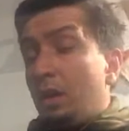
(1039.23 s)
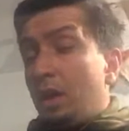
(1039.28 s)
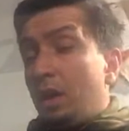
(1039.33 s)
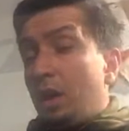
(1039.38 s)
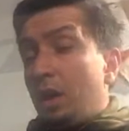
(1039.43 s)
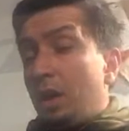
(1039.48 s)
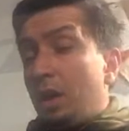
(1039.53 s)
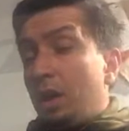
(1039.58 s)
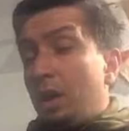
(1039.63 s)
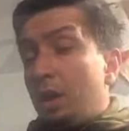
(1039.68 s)

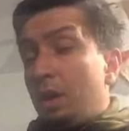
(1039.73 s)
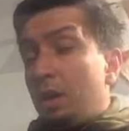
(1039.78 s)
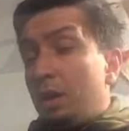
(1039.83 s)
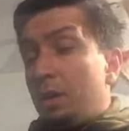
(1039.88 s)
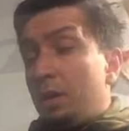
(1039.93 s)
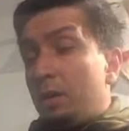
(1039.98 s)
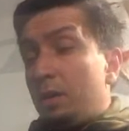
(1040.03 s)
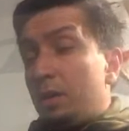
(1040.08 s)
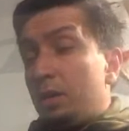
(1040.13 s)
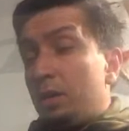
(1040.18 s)
uh,
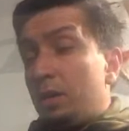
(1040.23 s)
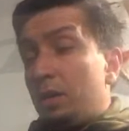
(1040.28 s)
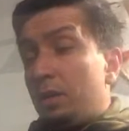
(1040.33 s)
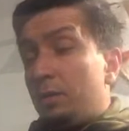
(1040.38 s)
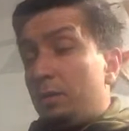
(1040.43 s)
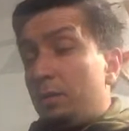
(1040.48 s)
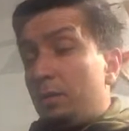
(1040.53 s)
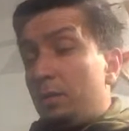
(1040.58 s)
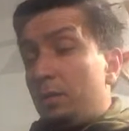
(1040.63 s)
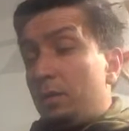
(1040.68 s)

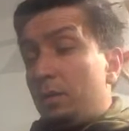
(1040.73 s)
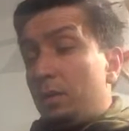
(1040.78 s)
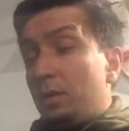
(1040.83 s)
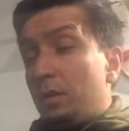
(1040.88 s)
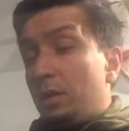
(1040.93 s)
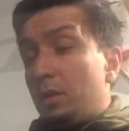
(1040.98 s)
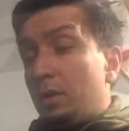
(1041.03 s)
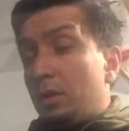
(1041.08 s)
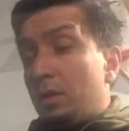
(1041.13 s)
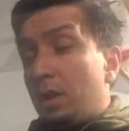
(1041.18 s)

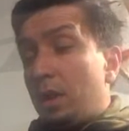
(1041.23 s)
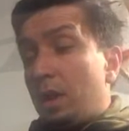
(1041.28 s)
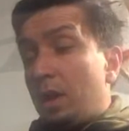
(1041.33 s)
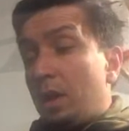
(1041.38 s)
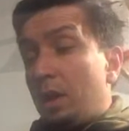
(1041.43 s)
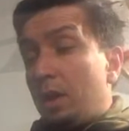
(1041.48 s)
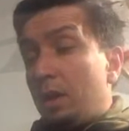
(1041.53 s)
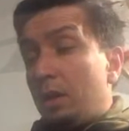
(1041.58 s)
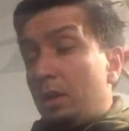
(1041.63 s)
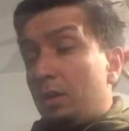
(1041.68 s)

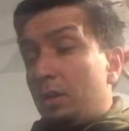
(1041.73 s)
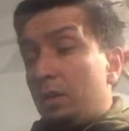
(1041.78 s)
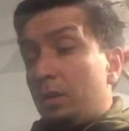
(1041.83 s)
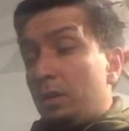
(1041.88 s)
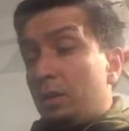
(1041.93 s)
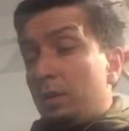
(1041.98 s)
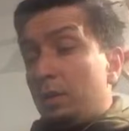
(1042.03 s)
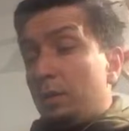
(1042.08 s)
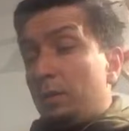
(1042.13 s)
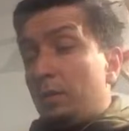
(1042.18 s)
their
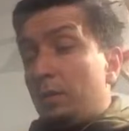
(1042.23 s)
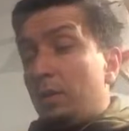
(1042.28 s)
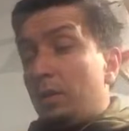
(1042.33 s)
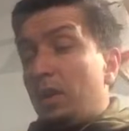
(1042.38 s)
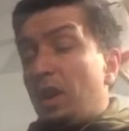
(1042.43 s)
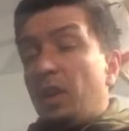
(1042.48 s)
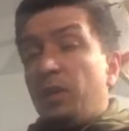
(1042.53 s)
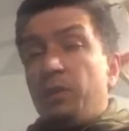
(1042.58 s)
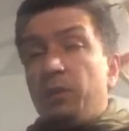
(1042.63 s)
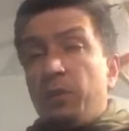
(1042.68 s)
their
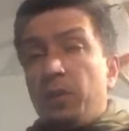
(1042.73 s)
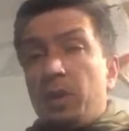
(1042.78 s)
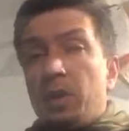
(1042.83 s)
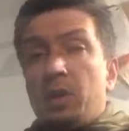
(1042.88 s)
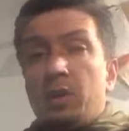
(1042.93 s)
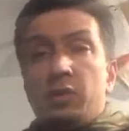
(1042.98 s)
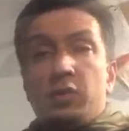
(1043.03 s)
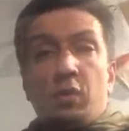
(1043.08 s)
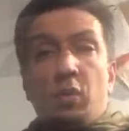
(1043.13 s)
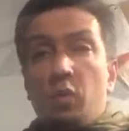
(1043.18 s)

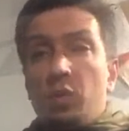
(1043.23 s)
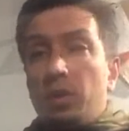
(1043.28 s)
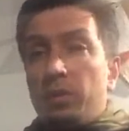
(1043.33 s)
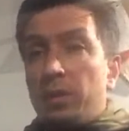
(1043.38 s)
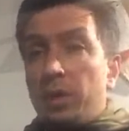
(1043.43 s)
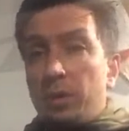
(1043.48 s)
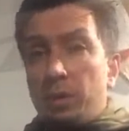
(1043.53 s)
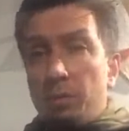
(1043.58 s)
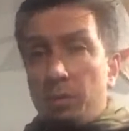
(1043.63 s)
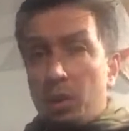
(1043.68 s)
fears, all of
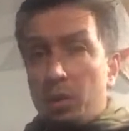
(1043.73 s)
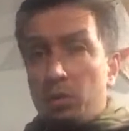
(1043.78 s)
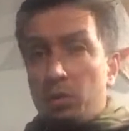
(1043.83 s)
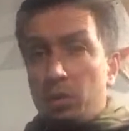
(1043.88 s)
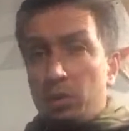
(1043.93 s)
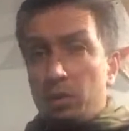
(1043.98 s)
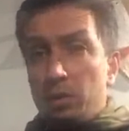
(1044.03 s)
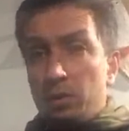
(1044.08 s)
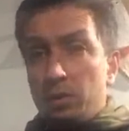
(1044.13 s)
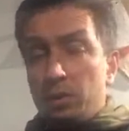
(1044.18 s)
their
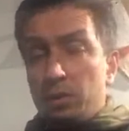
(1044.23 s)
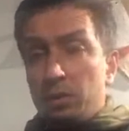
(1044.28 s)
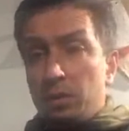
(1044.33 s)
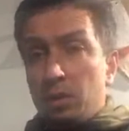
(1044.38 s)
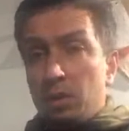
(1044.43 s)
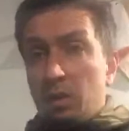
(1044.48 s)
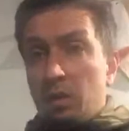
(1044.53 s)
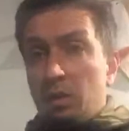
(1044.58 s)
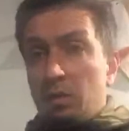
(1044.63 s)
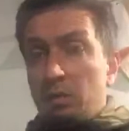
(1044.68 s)
emotions
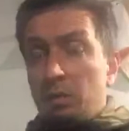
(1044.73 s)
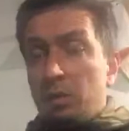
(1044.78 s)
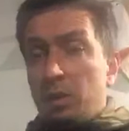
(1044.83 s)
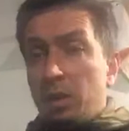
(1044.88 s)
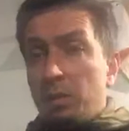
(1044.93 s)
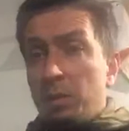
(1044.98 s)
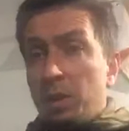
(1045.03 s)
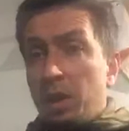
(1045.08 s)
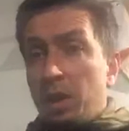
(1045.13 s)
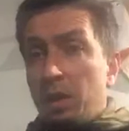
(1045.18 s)
through their
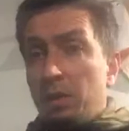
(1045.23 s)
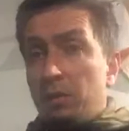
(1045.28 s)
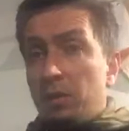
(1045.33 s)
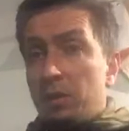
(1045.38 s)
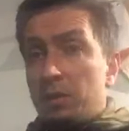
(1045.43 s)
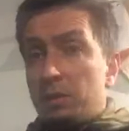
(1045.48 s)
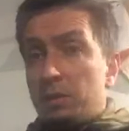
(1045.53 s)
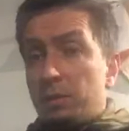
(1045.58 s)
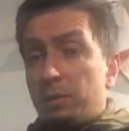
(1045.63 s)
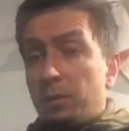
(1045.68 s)

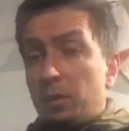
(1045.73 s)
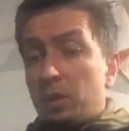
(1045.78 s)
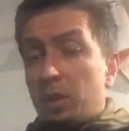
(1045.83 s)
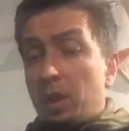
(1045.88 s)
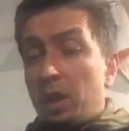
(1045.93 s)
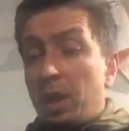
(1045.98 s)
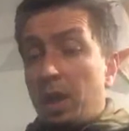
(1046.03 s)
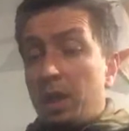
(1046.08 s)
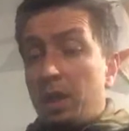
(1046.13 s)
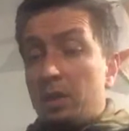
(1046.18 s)
behaviours.
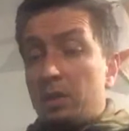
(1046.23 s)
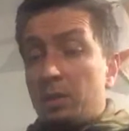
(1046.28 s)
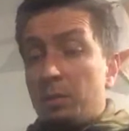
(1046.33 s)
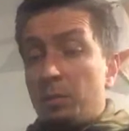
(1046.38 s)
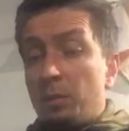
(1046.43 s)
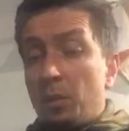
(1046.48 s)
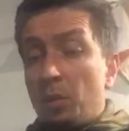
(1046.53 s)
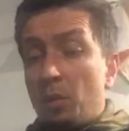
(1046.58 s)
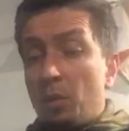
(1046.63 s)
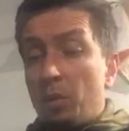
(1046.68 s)
Okay, and it's
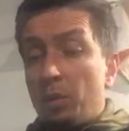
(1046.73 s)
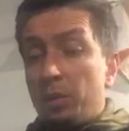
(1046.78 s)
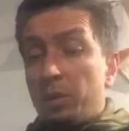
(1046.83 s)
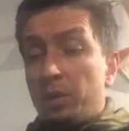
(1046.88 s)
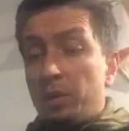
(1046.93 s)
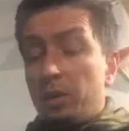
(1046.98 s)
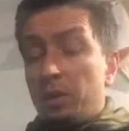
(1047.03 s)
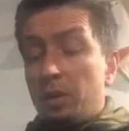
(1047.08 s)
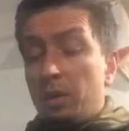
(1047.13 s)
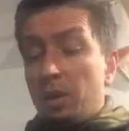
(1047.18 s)

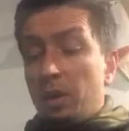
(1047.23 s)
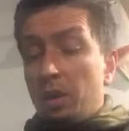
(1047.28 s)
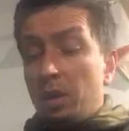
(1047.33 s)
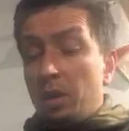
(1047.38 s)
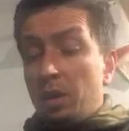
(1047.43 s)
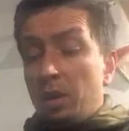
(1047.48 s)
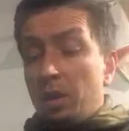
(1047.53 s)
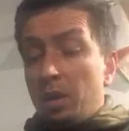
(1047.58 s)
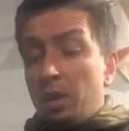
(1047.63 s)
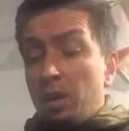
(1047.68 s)
important
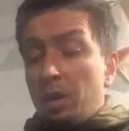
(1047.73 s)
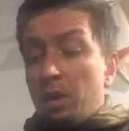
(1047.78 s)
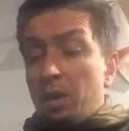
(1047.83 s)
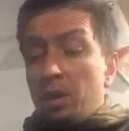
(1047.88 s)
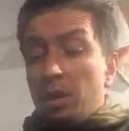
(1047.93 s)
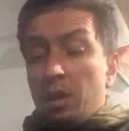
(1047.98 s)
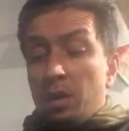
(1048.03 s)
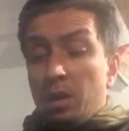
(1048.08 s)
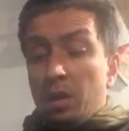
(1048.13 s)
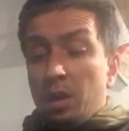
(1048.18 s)

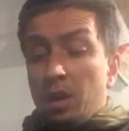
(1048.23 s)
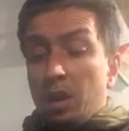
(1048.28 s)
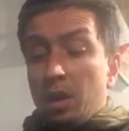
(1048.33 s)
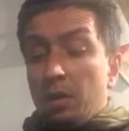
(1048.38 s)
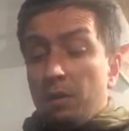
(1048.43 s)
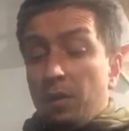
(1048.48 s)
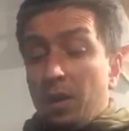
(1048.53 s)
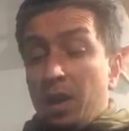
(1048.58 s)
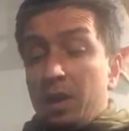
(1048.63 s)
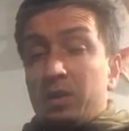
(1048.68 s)

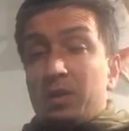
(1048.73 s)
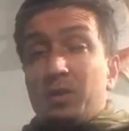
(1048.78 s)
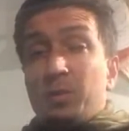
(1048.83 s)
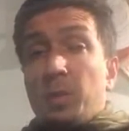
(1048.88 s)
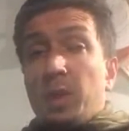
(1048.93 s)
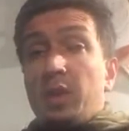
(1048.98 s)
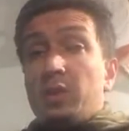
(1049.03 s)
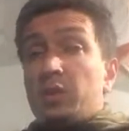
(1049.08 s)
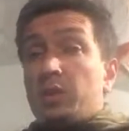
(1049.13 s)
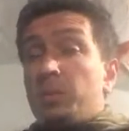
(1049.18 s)
for us as
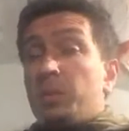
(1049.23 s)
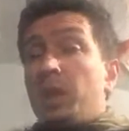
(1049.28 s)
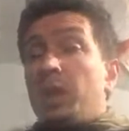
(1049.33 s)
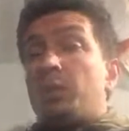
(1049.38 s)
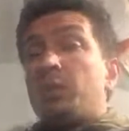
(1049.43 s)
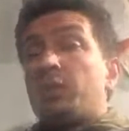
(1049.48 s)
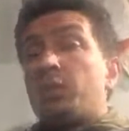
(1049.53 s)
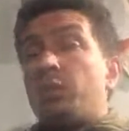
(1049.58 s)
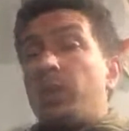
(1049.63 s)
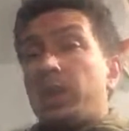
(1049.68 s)
parents to be able
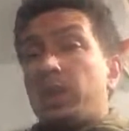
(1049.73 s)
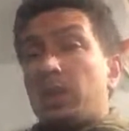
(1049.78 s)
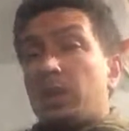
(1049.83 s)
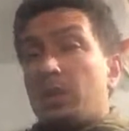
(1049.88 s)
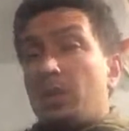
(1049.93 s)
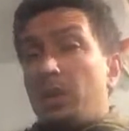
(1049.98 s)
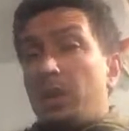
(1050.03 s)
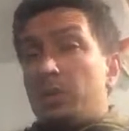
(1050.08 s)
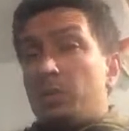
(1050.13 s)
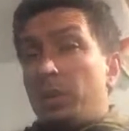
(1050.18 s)
to
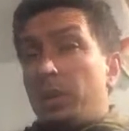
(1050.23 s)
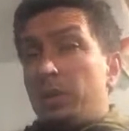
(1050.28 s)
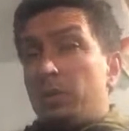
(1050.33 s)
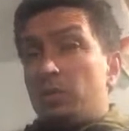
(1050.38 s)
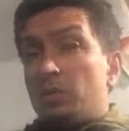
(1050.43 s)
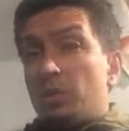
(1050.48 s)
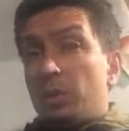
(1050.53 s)
recognise what the